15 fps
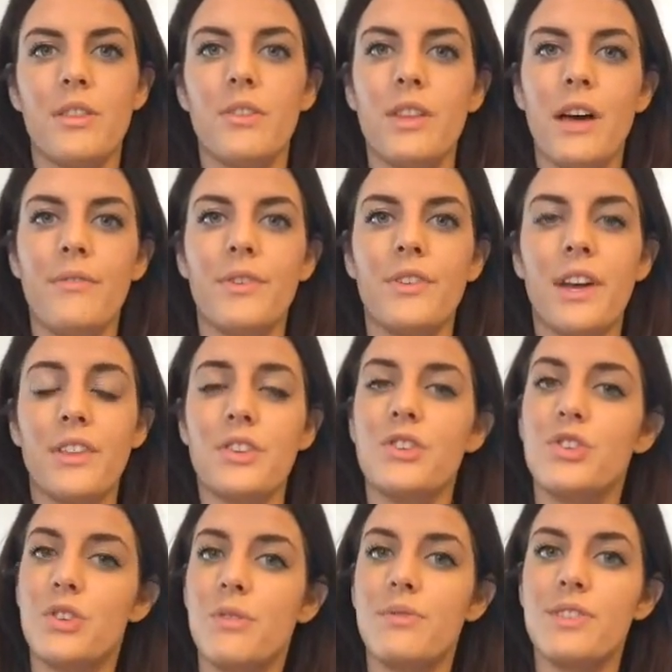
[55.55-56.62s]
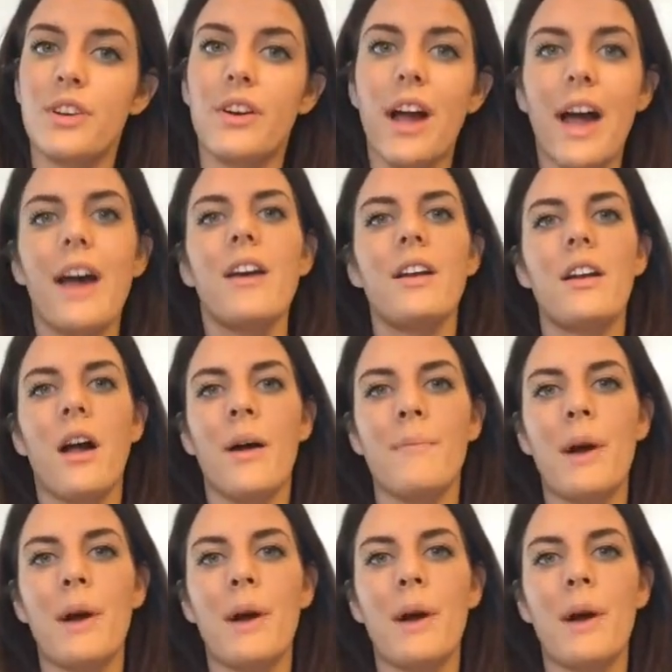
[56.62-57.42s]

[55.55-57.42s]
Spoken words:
the level that their students are at,